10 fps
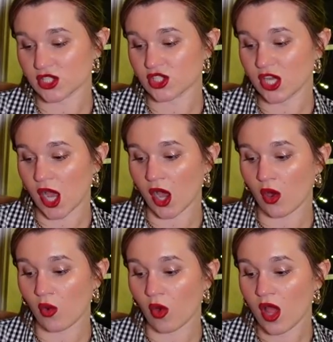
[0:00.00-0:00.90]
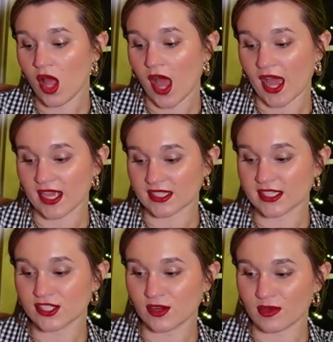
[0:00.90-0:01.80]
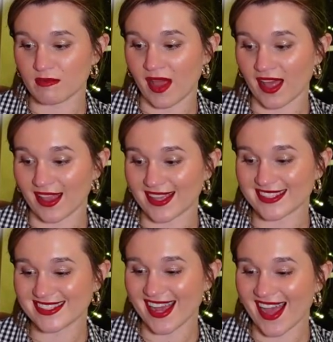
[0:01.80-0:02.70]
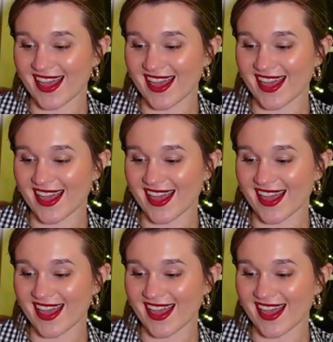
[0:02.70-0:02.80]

So I guess let's start with my list.